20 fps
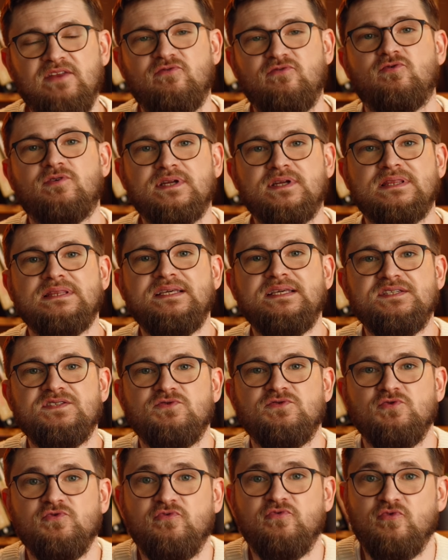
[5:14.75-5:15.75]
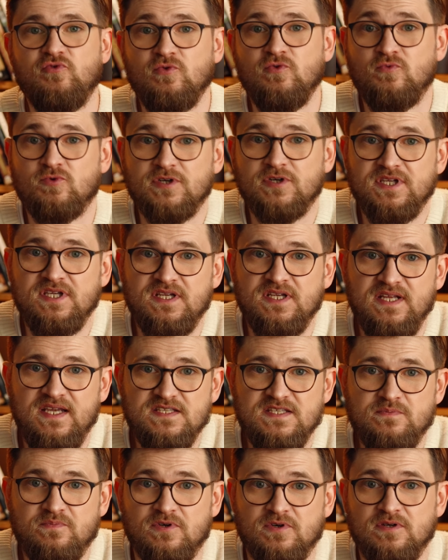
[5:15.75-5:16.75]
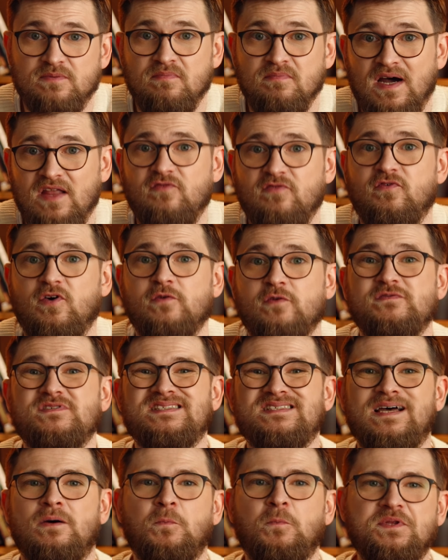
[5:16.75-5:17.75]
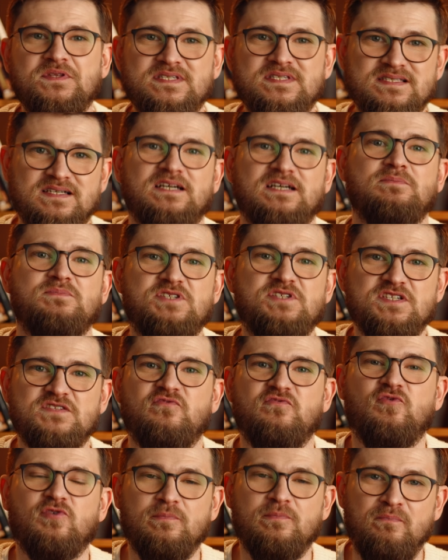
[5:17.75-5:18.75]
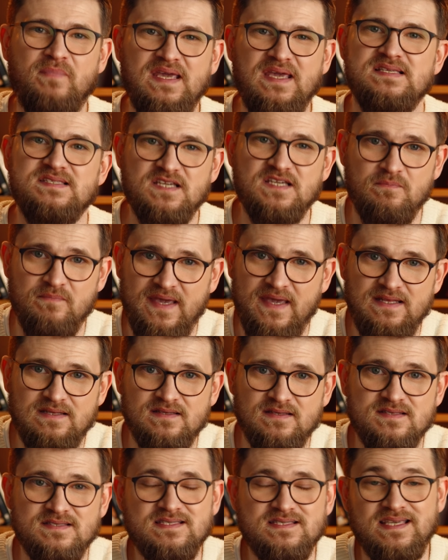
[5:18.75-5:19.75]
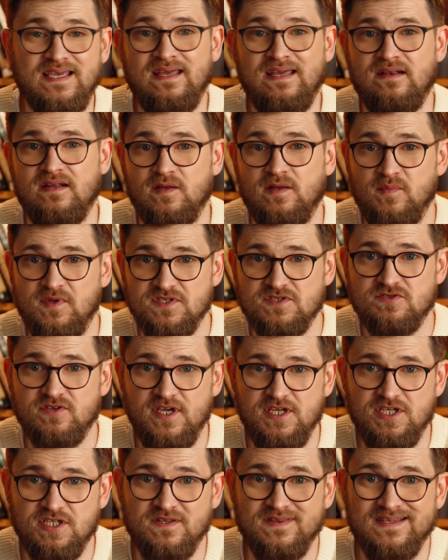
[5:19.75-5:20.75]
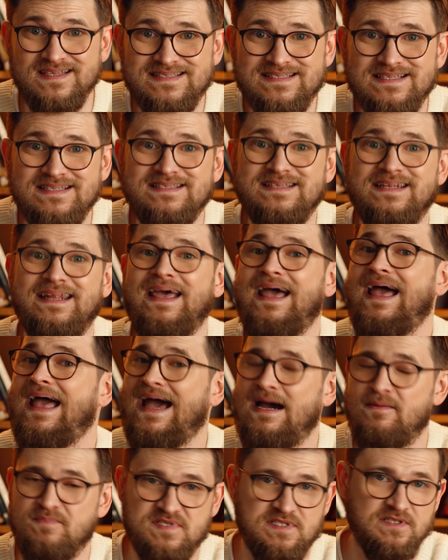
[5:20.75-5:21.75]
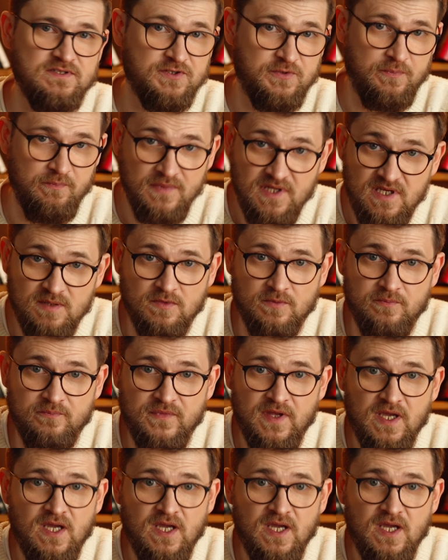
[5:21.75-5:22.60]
for at least 2 full working days per month of someone's time just for basic maintenance and administration. This is an absolute minimum,